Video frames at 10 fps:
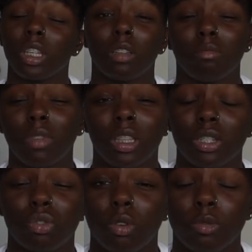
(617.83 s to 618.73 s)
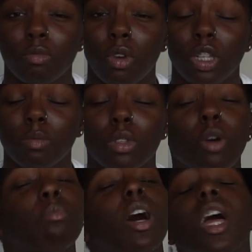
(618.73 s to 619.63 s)
I'll link him in the description
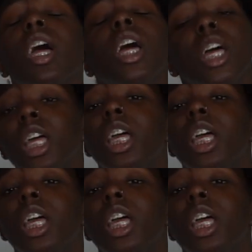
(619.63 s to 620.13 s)
box below, but